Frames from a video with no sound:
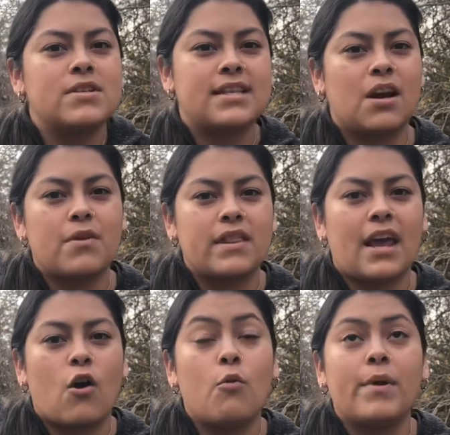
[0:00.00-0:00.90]
was there with
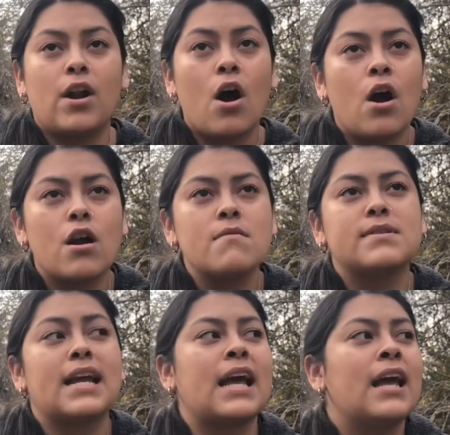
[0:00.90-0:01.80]
like open
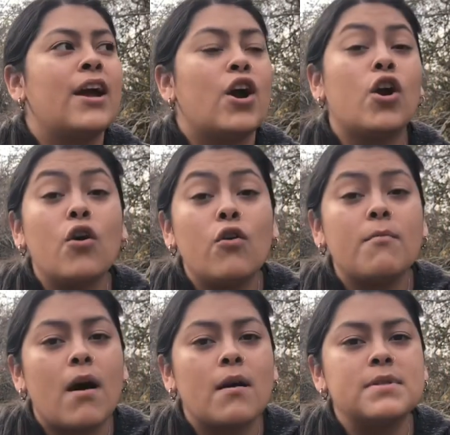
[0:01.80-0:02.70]
arms. Like her
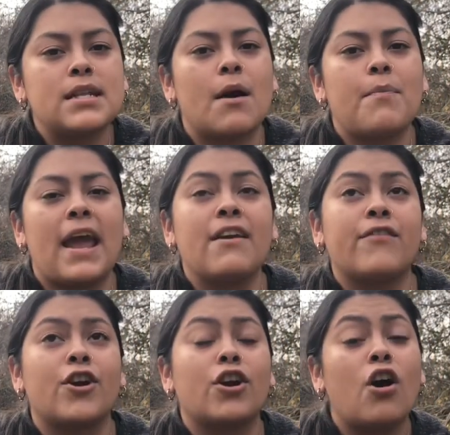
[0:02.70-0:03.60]
own mom stopped paying
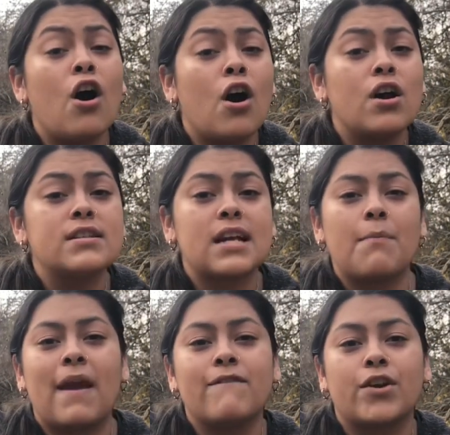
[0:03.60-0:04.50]
for her car,
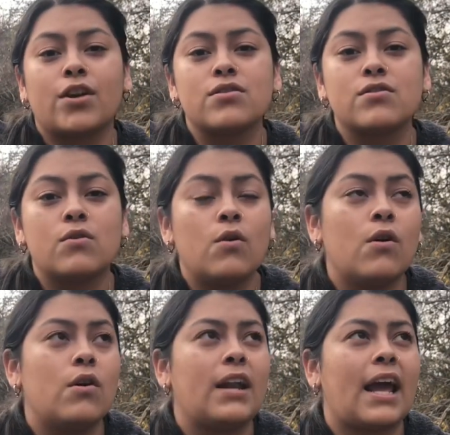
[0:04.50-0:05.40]
stopped paying for her
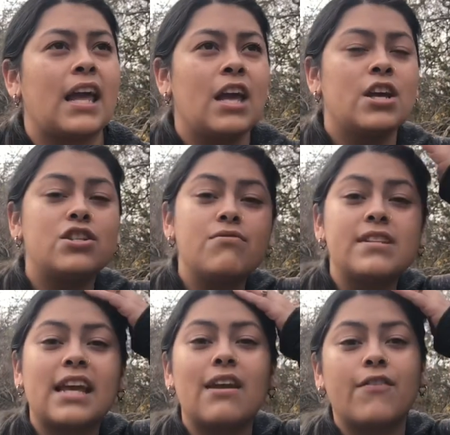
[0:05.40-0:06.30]
school. Like she
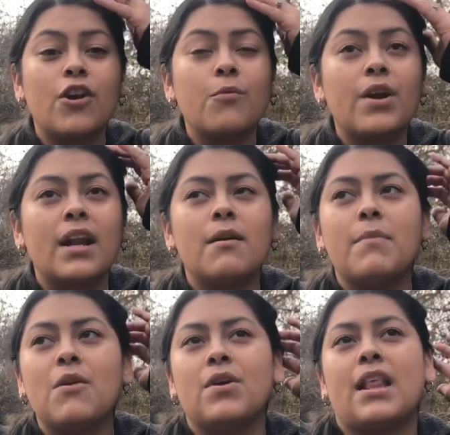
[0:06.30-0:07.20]
was like, if you're gonna
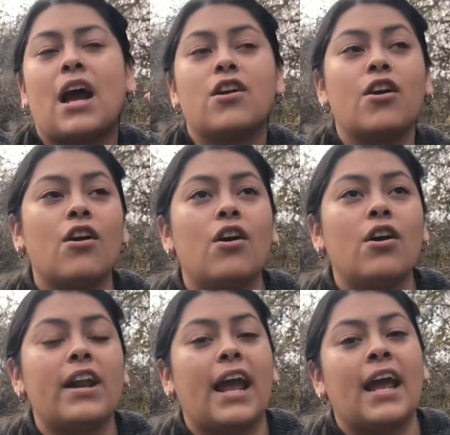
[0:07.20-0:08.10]
be with that
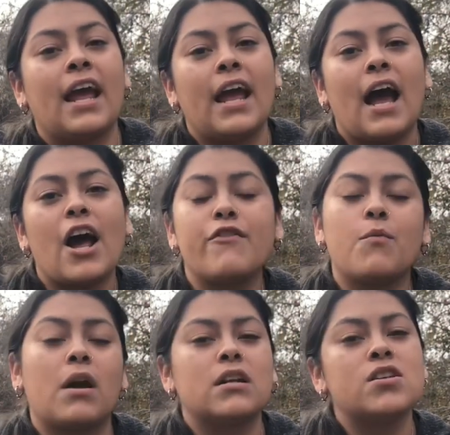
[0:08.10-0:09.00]
girl, like I don't
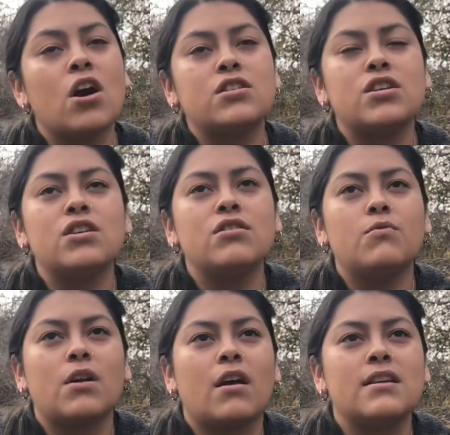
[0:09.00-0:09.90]
even want to talk to
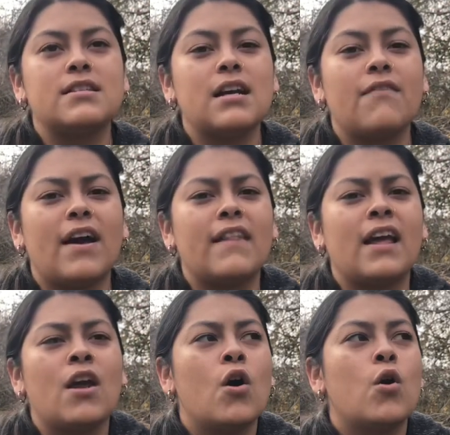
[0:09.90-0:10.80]
you and all this stuff. And
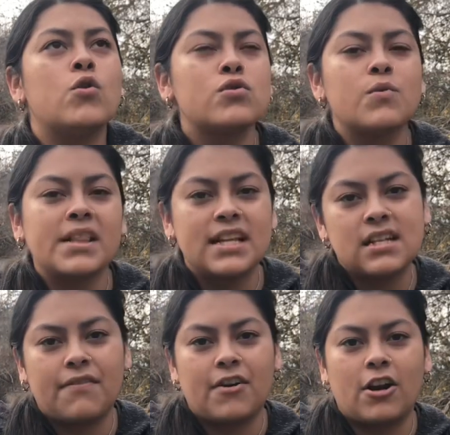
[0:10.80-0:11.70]
then who's the one that's
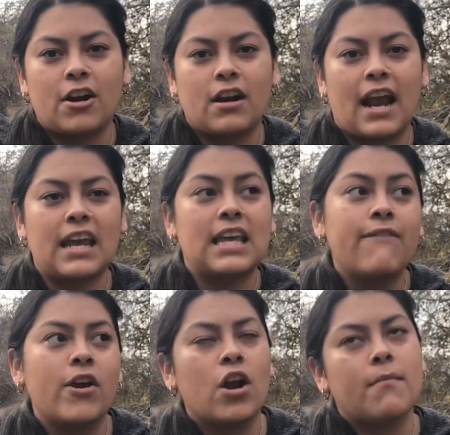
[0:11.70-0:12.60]
there for her, like
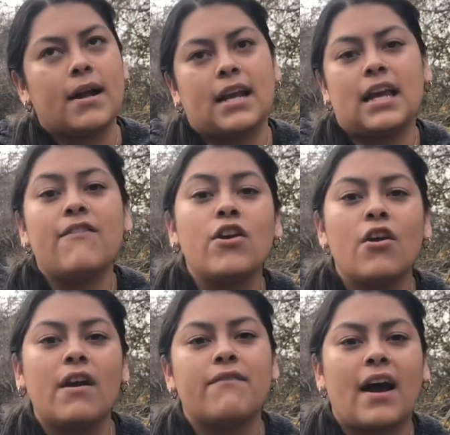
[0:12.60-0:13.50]
giving her money, giving
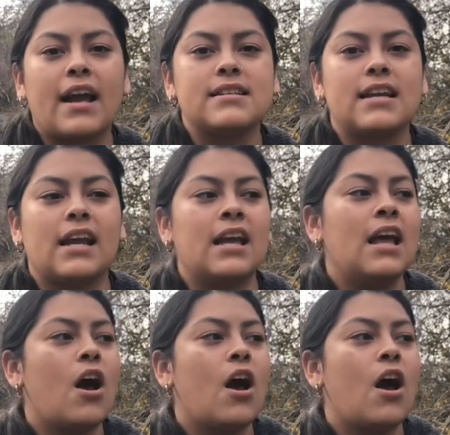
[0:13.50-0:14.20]
her advice, like